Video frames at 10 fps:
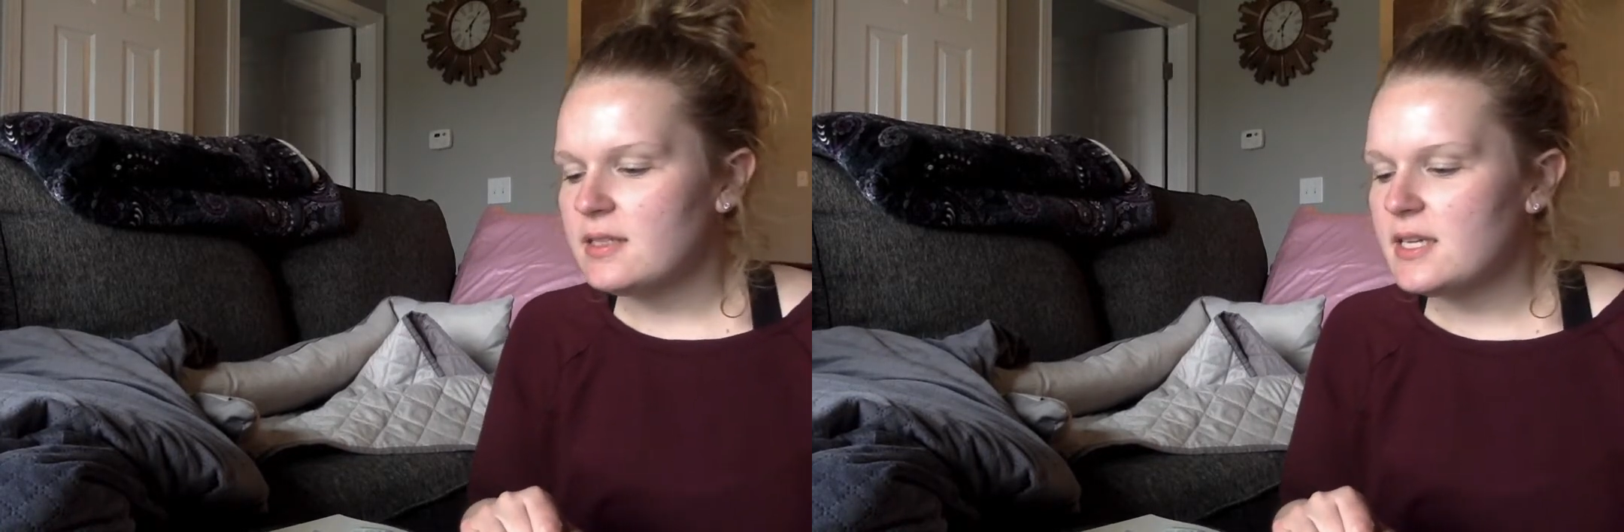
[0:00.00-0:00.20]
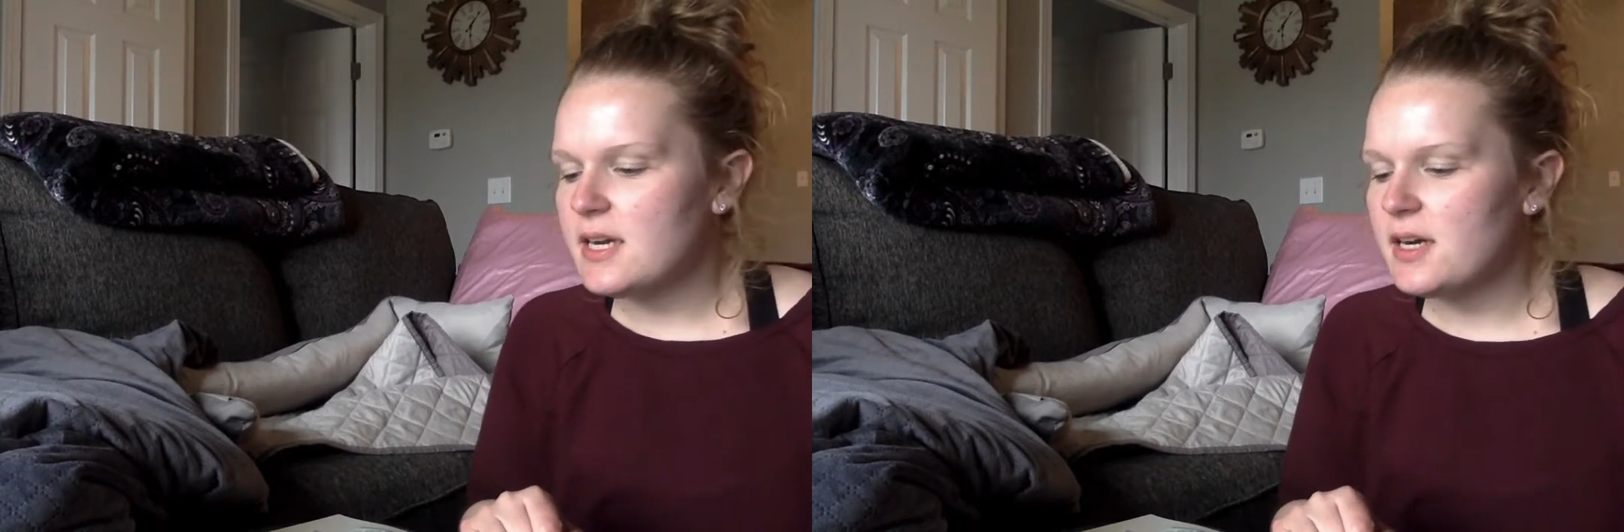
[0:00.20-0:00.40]

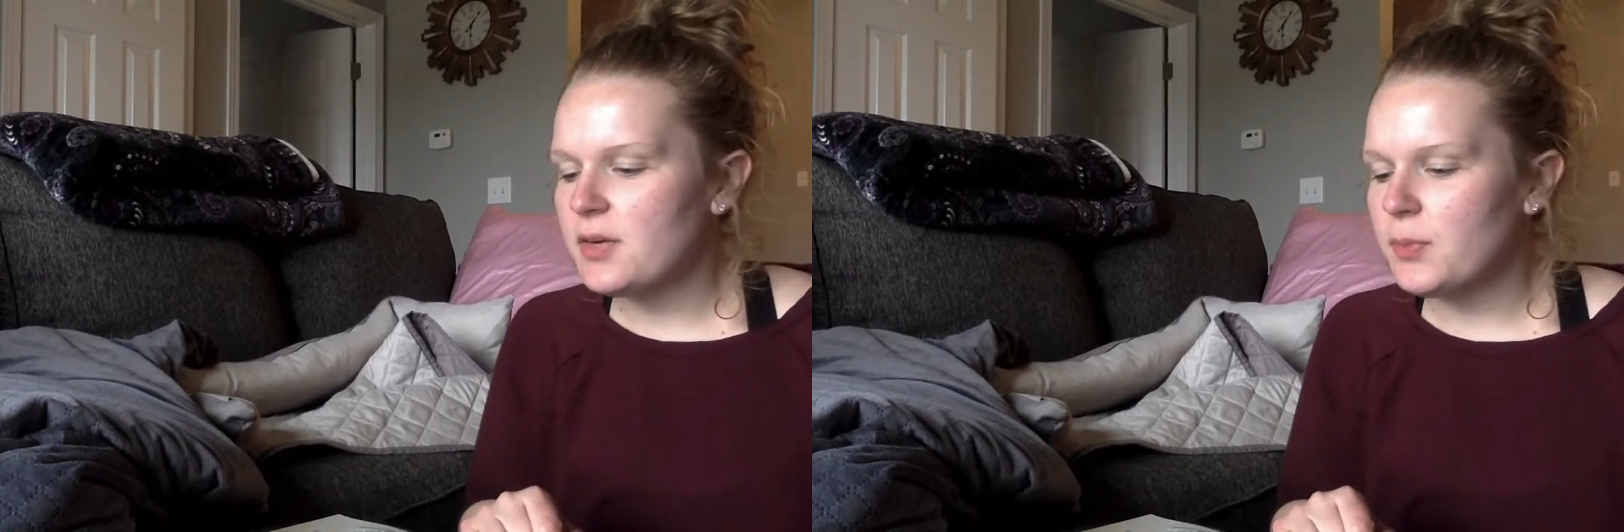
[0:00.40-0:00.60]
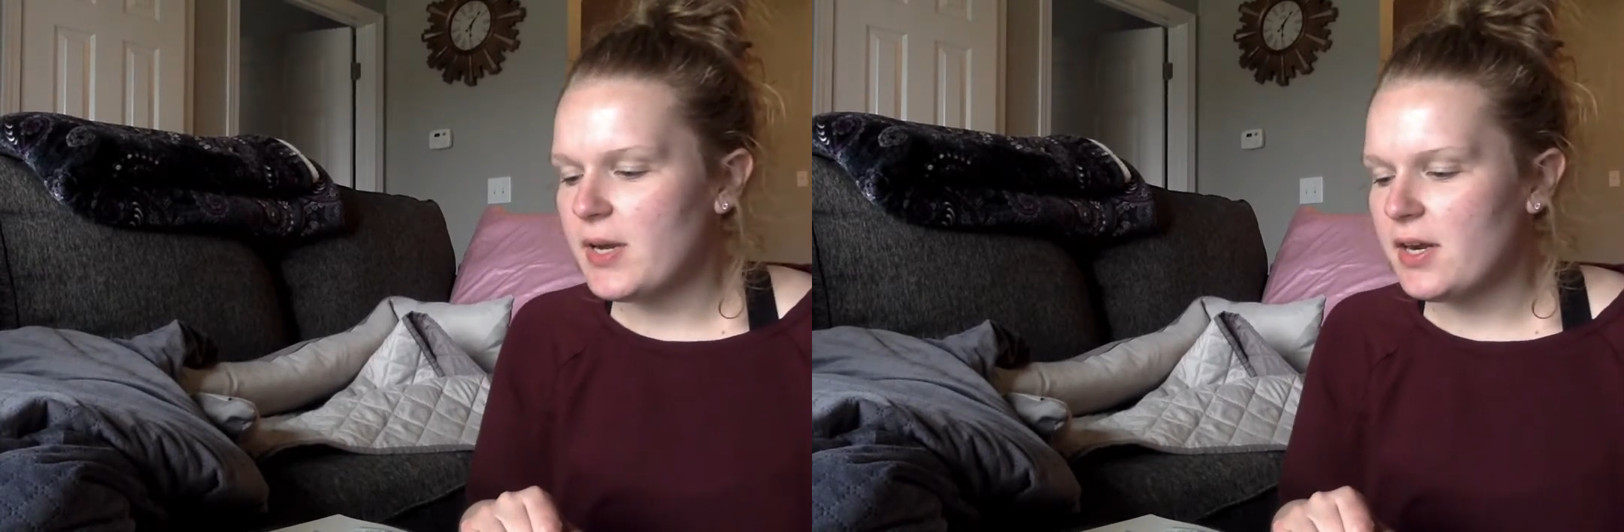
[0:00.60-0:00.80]

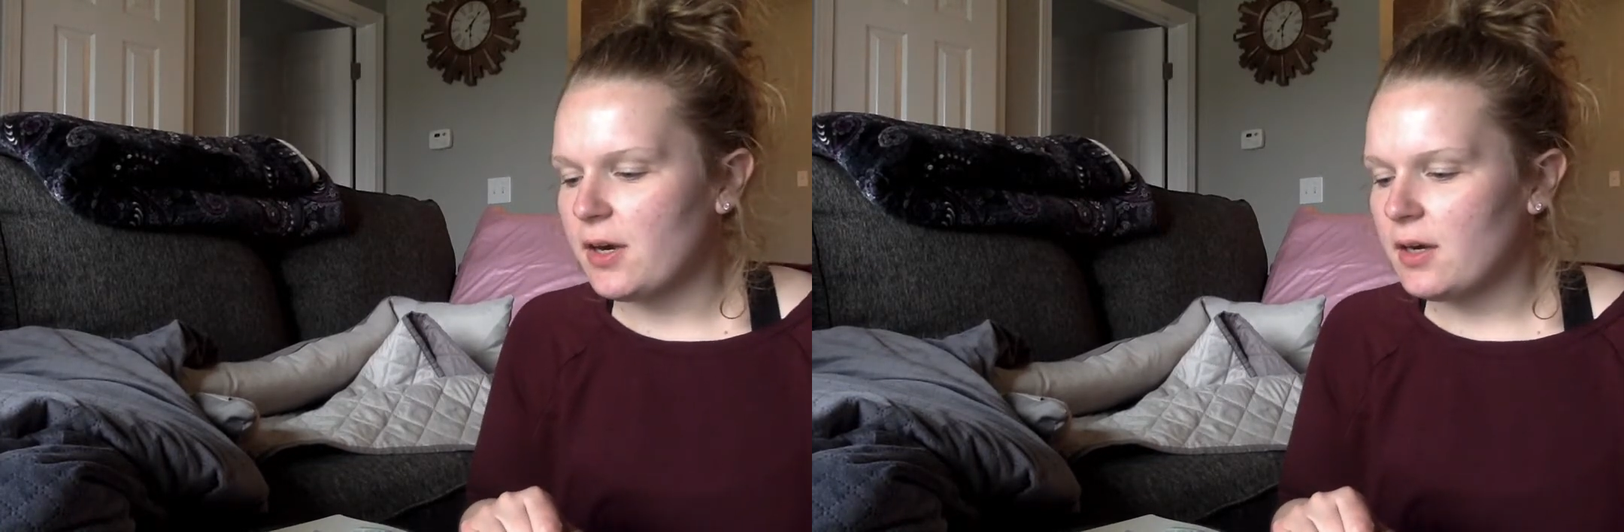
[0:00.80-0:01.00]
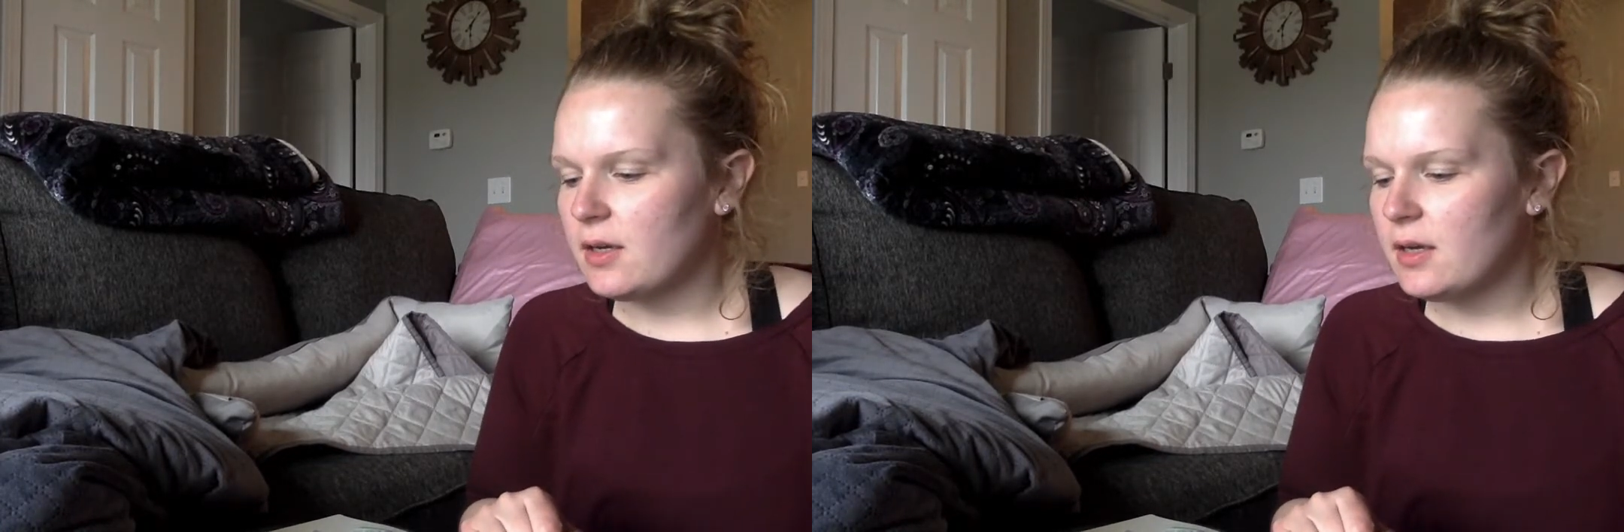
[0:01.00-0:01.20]
Dear
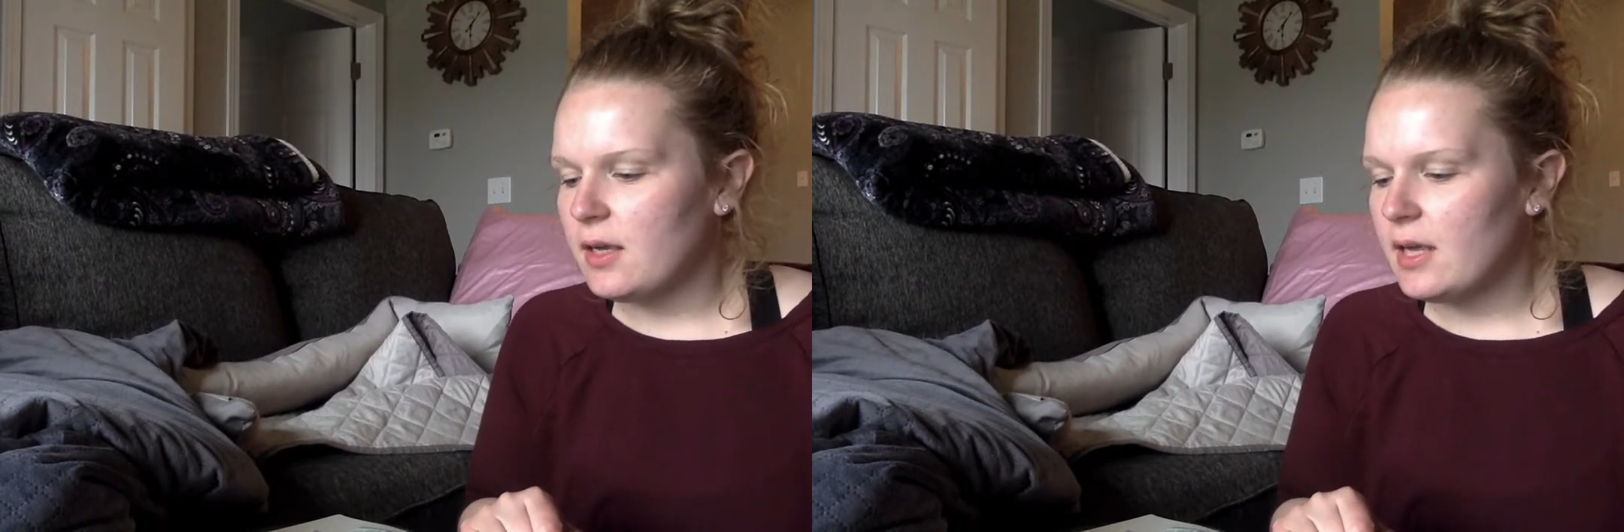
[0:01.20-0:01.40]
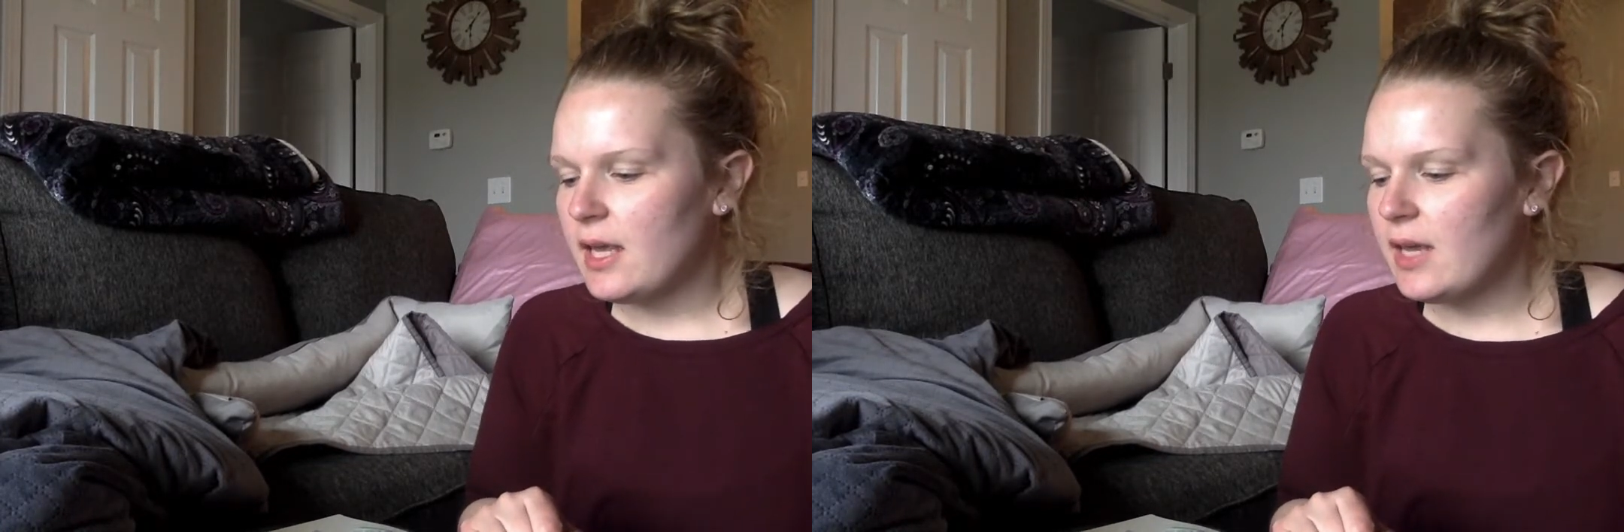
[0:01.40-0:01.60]
reader,
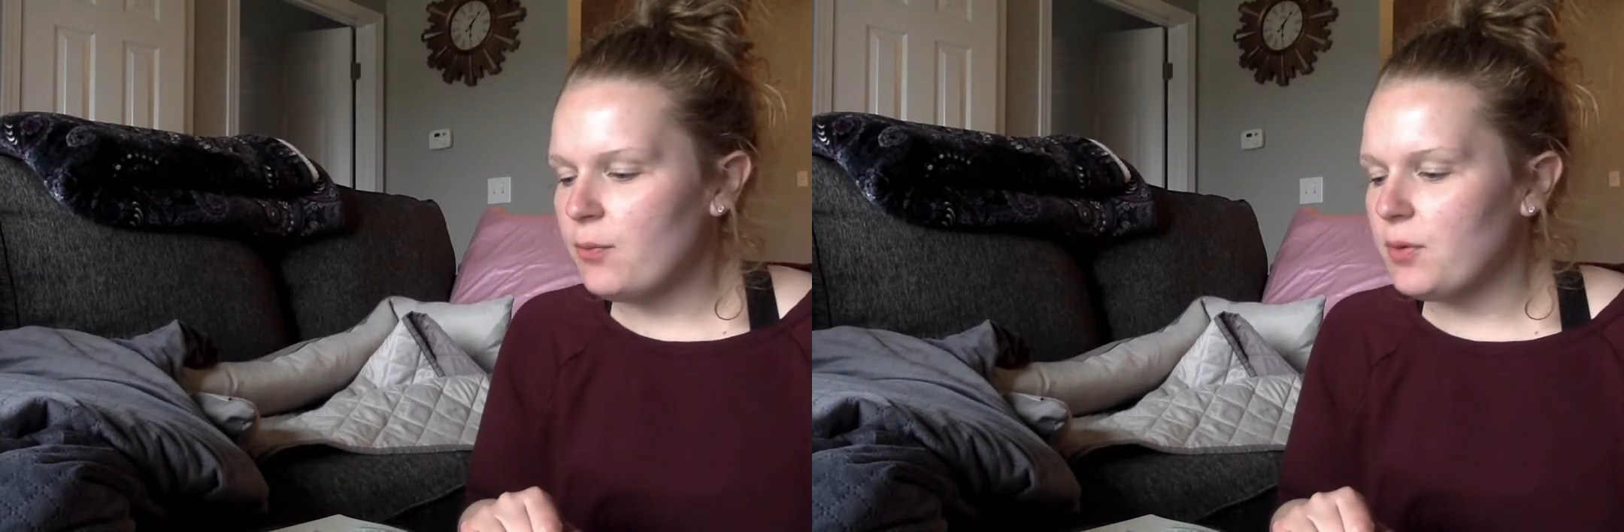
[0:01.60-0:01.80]
it